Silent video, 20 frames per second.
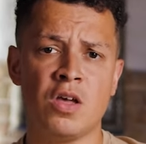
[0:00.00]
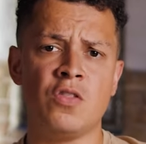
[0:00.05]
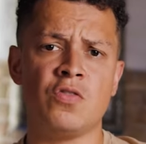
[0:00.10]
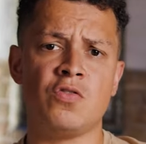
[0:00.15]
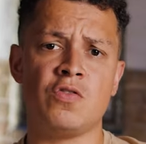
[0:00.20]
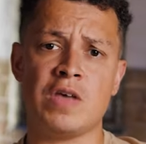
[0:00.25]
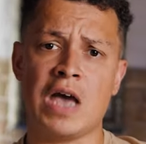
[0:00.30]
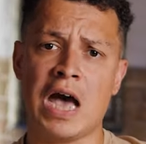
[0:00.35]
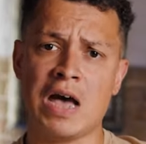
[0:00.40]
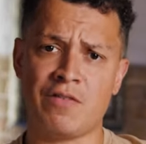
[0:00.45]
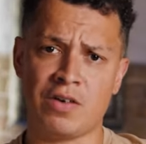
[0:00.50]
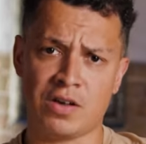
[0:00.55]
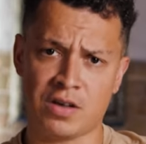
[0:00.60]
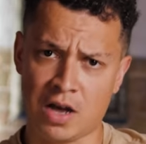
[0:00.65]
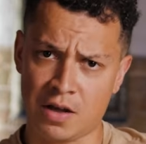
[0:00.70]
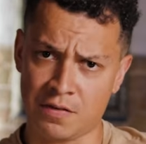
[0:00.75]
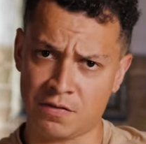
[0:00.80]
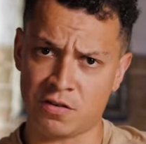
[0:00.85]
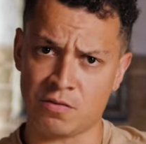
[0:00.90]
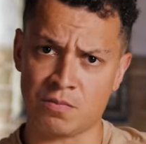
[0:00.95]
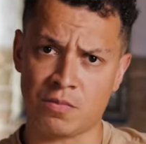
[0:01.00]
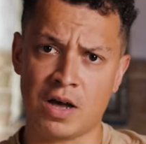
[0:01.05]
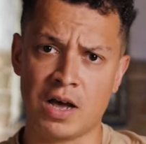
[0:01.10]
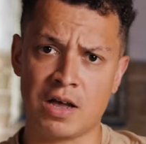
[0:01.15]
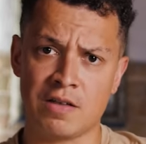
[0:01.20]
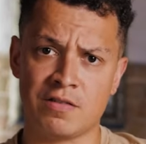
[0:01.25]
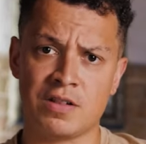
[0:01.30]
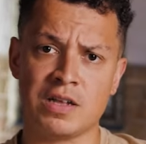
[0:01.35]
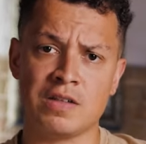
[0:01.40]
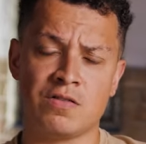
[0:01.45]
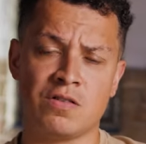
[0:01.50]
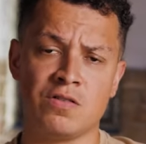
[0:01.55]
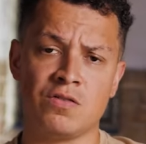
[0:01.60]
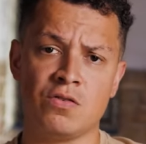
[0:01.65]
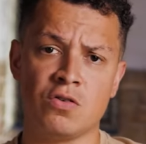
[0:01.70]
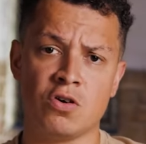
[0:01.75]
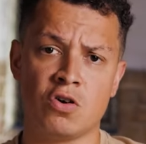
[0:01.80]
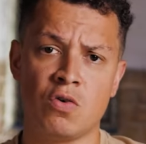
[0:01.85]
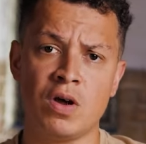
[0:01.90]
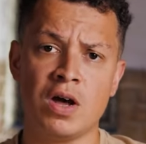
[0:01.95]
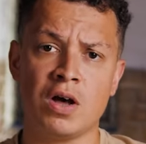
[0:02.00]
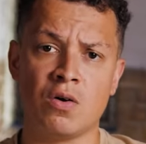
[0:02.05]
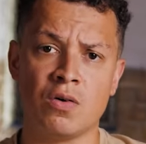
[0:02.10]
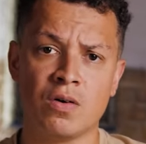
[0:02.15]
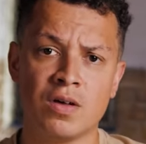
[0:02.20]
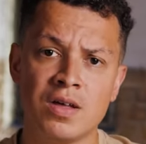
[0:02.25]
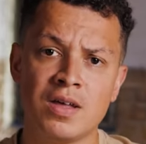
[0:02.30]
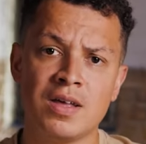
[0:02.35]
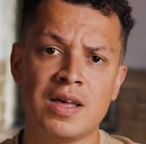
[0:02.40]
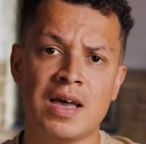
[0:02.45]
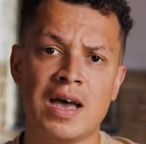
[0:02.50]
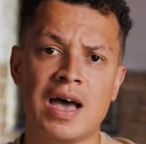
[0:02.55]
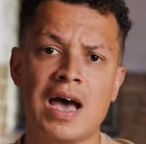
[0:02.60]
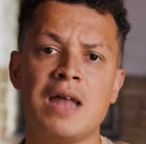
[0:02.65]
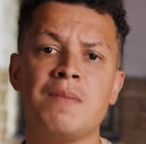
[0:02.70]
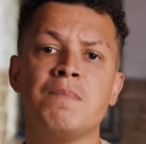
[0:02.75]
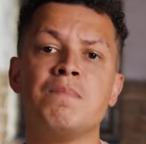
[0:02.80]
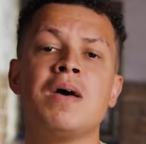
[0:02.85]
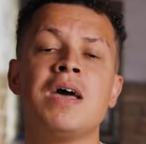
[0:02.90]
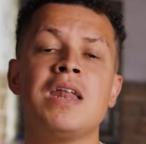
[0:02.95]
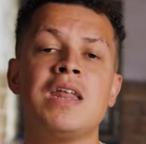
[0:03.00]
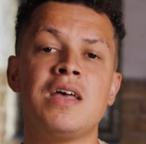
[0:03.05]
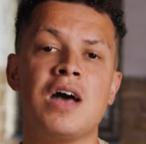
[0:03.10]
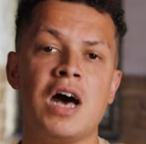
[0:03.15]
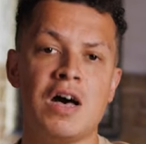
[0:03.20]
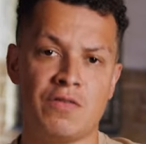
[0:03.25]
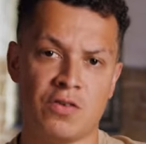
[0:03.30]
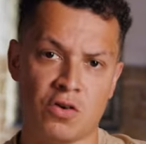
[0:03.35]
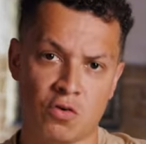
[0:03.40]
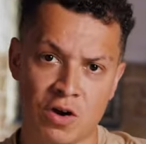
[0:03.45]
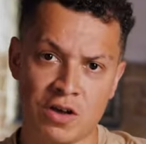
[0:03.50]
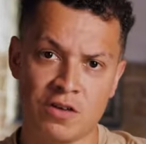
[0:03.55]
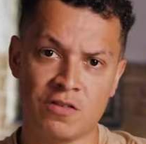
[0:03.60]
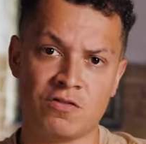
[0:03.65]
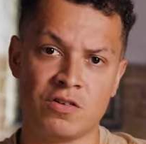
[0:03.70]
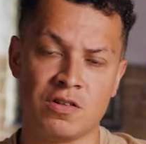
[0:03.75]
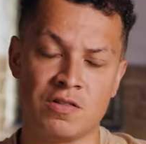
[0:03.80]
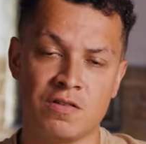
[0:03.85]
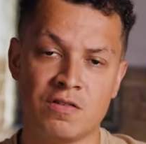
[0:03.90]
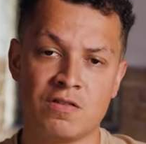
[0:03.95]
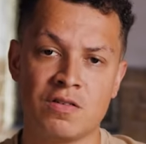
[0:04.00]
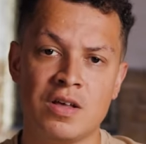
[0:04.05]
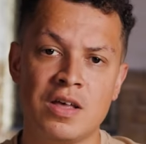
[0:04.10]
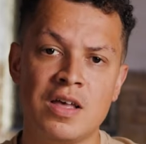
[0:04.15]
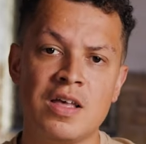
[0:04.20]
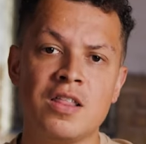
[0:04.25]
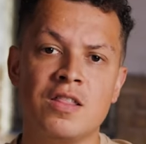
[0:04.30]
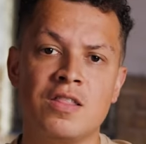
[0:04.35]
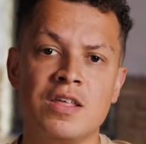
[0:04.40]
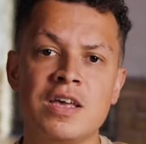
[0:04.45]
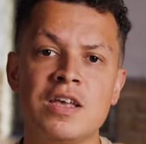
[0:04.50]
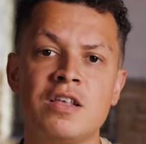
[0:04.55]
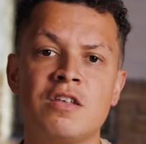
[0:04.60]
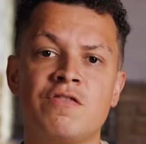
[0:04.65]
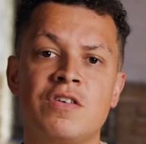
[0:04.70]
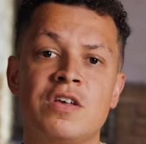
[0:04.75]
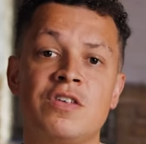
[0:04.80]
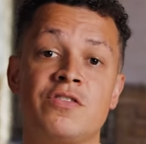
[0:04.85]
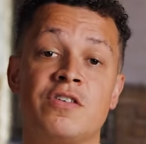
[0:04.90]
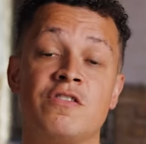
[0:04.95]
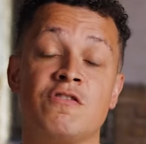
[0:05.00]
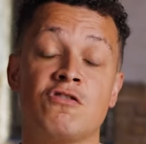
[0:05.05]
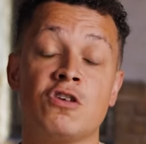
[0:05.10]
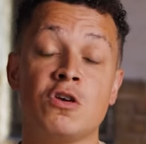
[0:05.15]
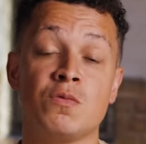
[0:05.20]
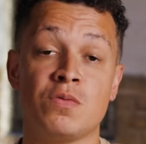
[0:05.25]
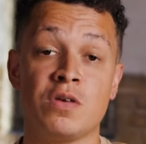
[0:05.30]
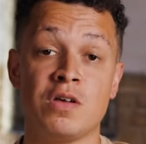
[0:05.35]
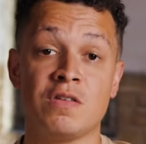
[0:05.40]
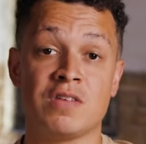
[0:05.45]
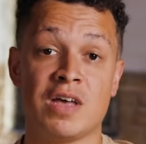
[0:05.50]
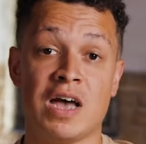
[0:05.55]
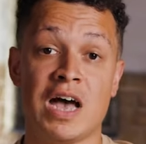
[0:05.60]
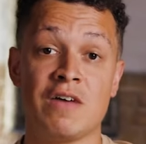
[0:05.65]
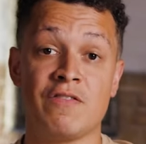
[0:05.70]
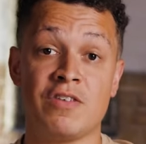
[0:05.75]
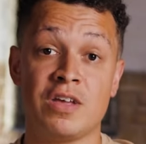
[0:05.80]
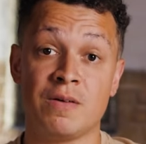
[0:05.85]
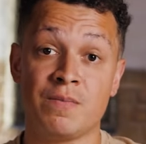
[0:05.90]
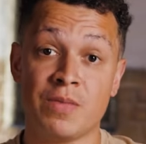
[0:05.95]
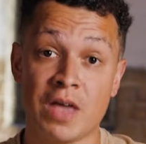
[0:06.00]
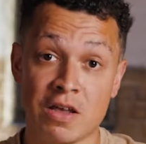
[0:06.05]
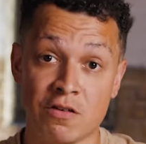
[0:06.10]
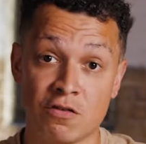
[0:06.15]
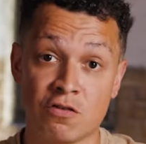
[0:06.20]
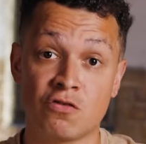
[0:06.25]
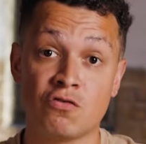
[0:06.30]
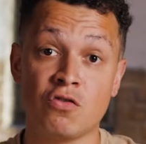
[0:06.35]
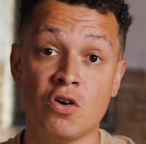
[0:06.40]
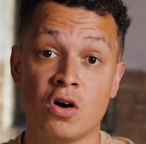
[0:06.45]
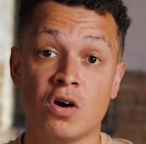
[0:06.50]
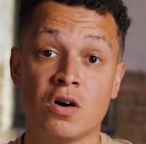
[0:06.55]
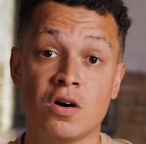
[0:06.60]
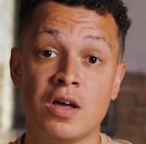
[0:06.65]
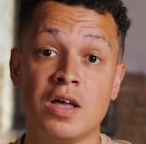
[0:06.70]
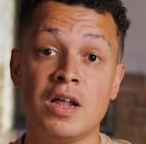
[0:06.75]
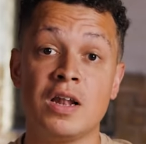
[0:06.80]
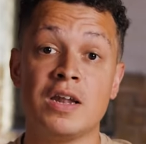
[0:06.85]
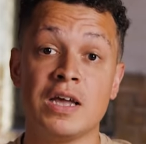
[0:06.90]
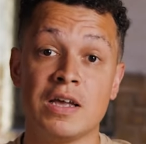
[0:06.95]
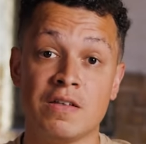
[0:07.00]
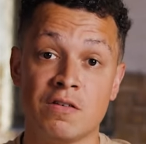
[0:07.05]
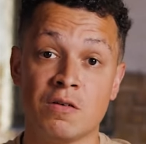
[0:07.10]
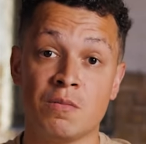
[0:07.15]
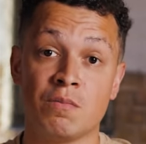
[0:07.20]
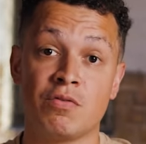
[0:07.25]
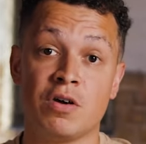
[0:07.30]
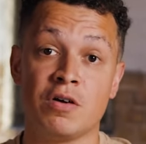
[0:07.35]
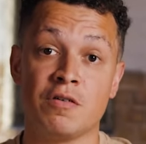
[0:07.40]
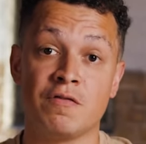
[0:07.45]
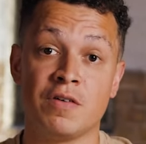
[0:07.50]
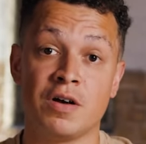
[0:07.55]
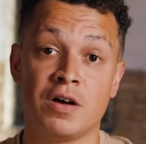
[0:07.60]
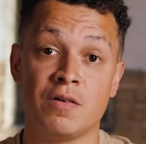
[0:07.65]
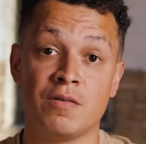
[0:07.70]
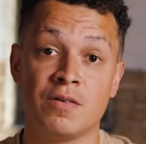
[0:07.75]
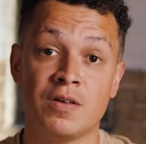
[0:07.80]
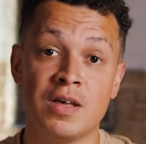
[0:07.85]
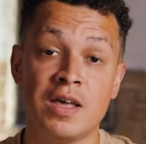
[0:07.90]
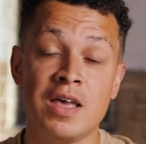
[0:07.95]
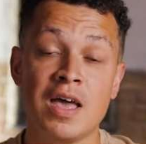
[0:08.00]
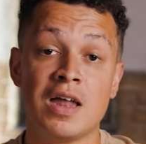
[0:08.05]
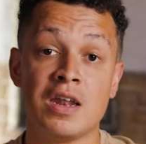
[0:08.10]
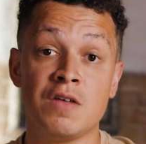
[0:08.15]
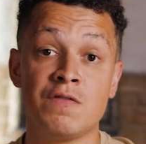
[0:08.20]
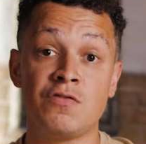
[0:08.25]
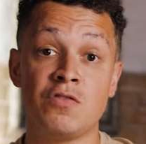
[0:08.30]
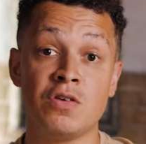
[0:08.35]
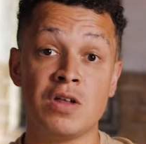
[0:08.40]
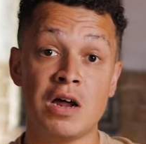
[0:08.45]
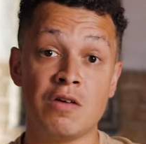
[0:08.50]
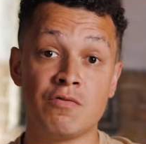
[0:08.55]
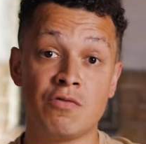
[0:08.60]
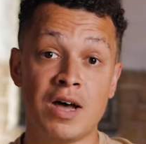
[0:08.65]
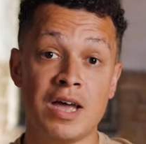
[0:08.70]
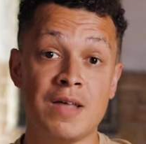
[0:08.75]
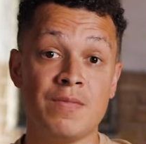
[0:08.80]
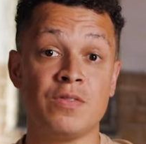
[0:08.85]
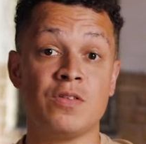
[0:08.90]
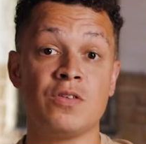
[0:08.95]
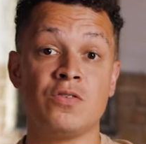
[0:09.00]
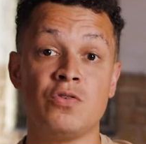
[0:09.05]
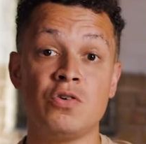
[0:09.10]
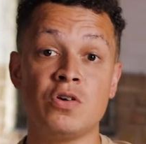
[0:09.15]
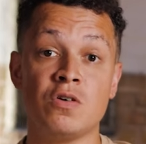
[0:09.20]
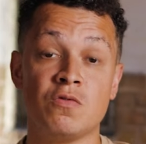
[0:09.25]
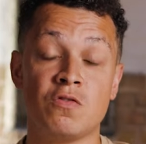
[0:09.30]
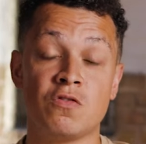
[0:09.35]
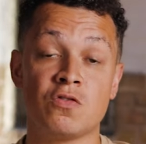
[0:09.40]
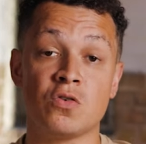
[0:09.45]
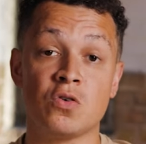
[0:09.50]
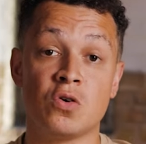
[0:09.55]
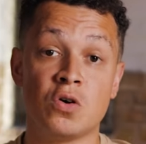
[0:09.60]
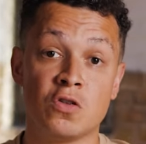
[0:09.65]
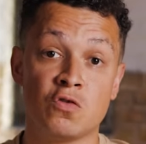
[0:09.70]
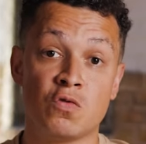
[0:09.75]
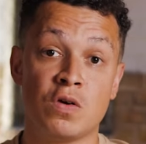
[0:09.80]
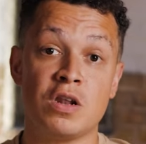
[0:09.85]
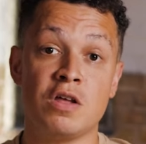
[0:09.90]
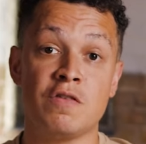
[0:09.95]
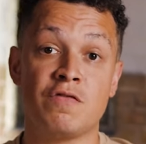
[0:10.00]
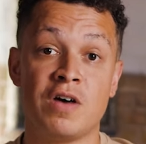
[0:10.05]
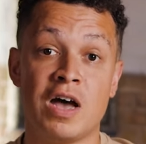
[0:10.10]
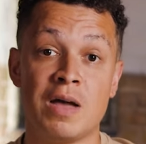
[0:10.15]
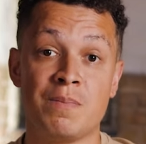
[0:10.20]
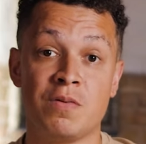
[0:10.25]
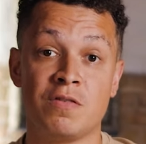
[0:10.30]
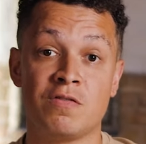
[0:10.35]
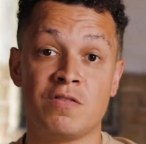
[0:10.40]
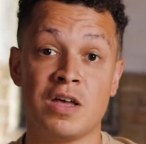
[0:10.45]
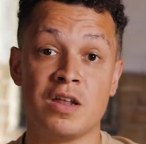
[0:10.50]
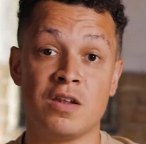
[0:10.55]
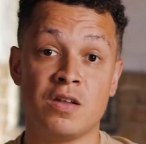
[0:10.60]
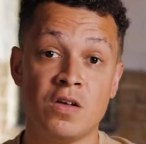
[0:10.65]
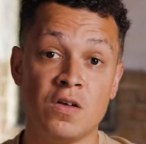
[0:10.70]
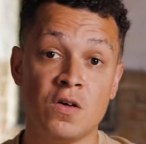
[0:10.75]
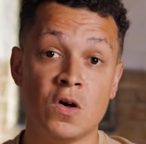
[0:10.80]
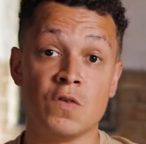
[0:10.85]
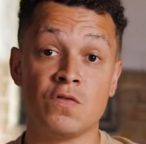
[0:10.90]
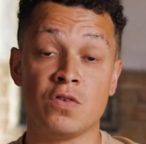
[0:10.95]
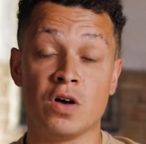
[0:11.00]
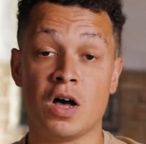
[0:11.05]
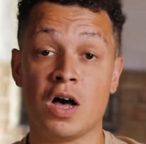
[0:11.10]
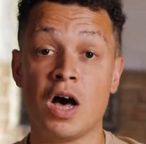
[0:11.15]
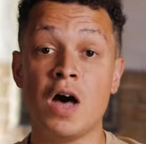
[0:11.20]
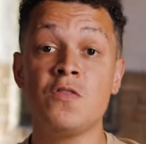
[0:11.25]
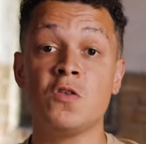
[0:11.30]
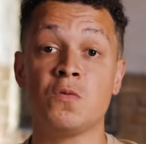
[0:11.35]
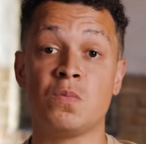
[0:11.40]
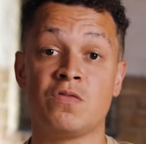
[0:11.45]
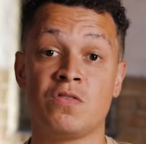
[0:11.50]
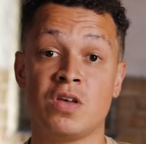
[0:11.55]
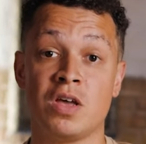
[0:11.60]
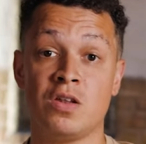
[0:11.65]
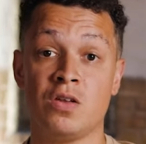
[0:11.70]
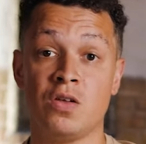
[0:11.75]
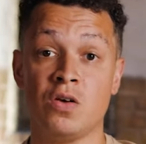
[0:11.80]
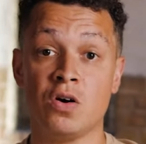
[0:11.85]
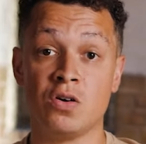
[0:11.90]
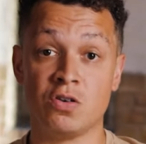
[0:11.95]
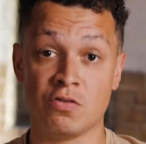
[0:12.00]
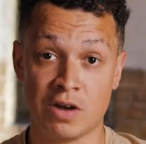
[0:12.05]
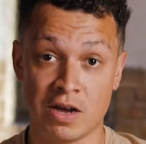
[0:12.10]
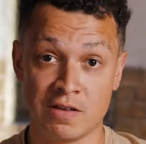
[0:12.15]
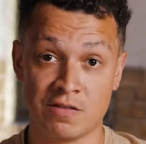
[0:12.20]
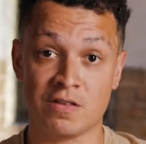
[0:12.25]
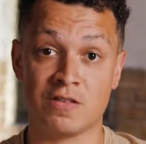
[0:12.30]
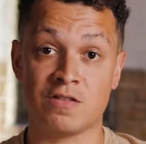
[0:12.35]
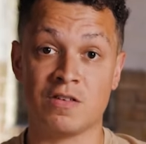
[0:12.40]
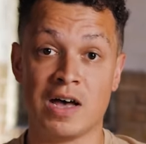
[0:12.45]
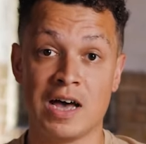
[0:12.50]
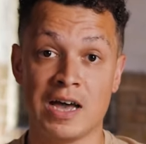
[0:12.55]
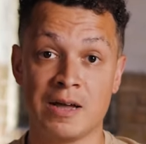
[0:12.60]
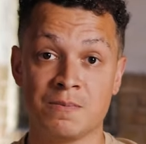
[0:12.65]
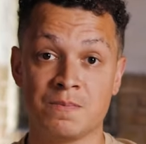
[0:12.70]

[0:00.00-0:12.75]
Do you have a customized LinkedIn URL? And many other questions. These things contribute to having a strong LinkedIn profile. And if you do that right, you can score 25% of your 100% on your SSI.